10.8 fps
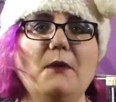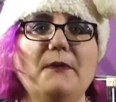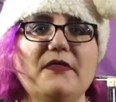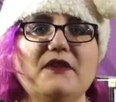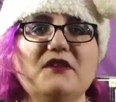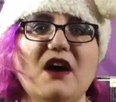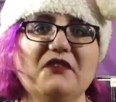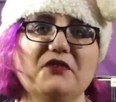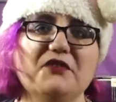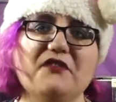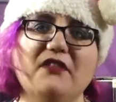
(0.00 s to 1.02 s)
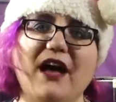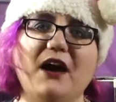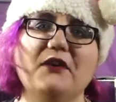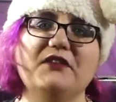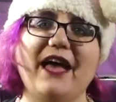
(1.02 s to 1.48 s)
but the Doctor is
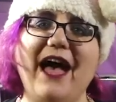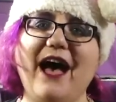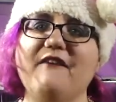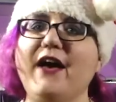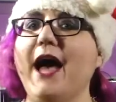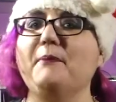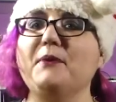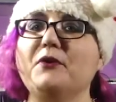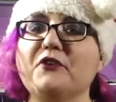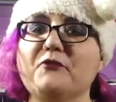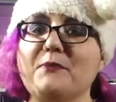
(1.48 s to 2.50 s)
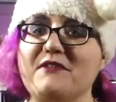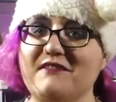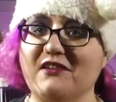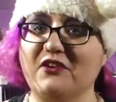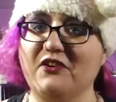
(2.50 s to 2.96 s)
allowed to have a happy Christmas
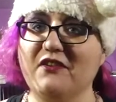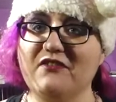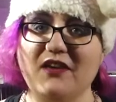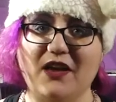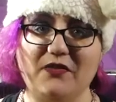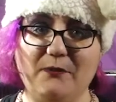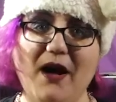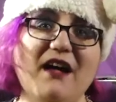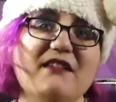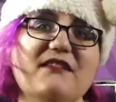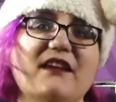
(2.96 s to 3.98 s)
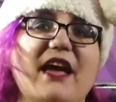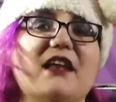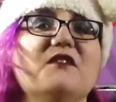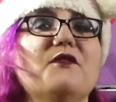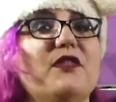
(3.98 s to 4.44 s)
dinner, seeing the Ponds
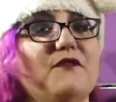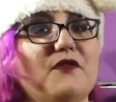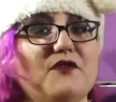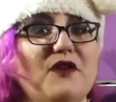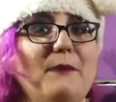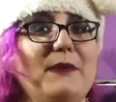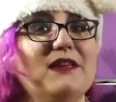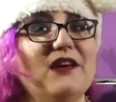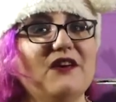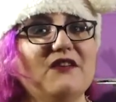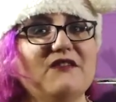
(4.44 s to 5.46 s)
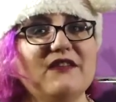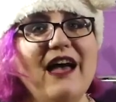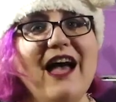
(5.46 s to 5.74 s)
again for the first time in years,